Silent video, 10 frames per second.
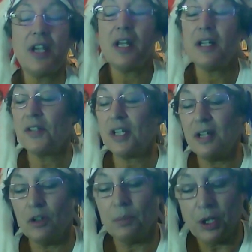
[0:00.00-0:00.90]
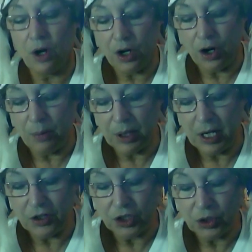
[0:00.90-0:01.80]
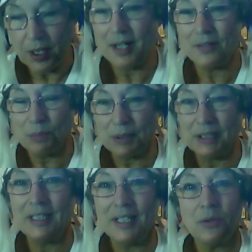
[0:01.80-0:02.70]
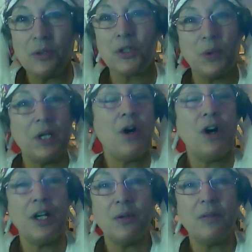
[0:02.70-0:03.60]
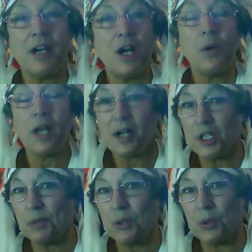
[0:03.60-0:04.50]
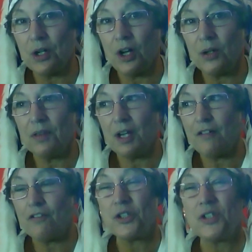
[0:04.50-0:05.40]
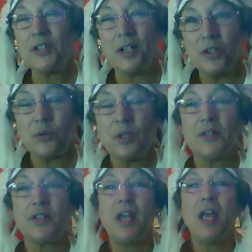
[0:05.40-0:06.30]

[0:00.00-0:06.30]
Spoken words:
It is evil beyond comprehension. You can't even believe what's going on out there and what has been going on out there for centuries.